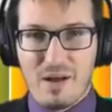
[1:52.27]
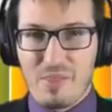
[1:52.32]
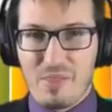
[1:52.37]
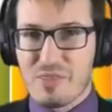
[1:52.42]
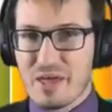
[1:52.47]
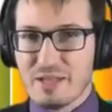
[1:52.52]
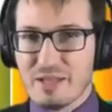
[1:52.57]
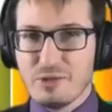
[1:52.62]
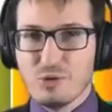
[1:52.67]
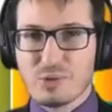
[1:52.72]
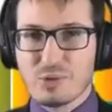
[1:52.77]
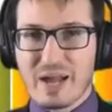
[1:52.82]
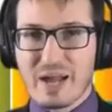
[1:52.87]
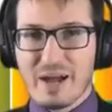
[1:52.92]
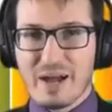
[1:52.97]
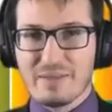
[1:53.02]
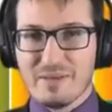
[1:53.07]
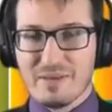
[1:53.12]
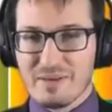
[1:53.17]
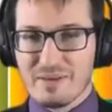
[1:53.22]
then you
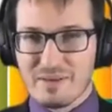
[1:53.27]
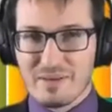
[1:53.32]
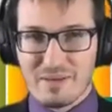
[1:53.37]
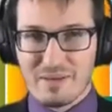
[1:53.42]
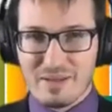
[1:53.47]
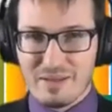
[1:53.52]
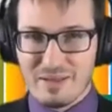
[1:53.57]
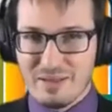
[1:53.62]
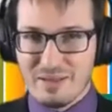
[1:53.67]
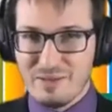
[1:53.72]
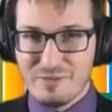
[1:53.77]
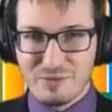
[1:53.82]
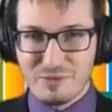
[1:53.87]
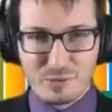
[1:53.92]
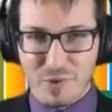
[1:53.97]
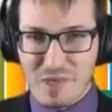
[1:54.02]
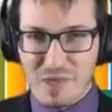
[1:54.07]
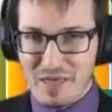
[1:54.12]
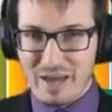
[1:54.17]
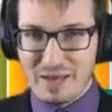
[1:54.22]
can,
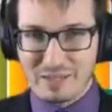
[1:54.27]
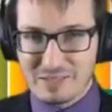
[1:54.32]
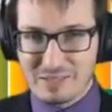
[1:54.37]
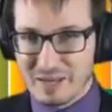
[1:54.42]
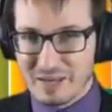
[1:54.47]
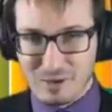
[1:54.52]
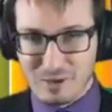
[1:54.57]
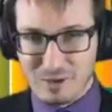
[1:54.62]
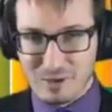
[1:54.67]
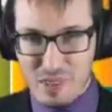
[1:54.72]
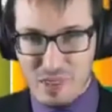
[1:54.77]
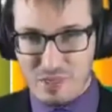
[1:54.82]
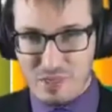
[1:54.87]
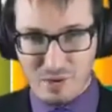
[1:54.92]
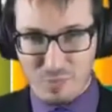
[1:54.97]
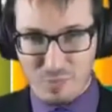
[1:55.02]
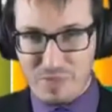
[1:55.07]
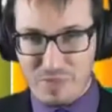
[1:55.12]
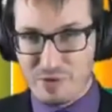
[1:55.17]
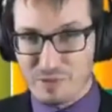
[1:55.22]
even with Excel, with
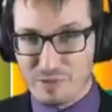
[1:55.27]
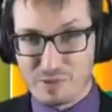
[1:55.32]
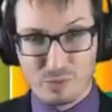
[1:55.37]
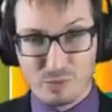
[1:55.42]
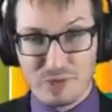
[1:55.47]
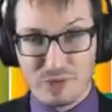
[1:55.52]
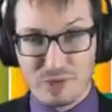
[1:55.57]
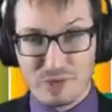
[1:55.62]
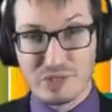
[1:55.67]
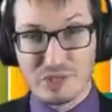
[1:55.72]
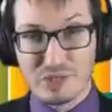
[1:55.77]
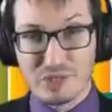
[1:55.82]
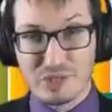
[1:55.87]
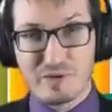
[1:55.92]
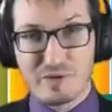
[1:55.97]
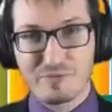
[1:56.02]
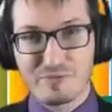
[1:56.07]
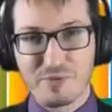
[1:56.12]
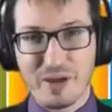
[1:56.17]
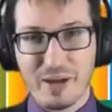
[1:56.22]
some spreadsheet
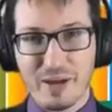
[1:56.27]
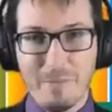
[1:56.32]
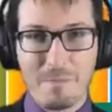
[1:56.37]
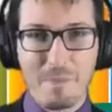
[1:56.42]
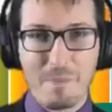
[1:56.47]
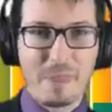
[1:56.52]
software,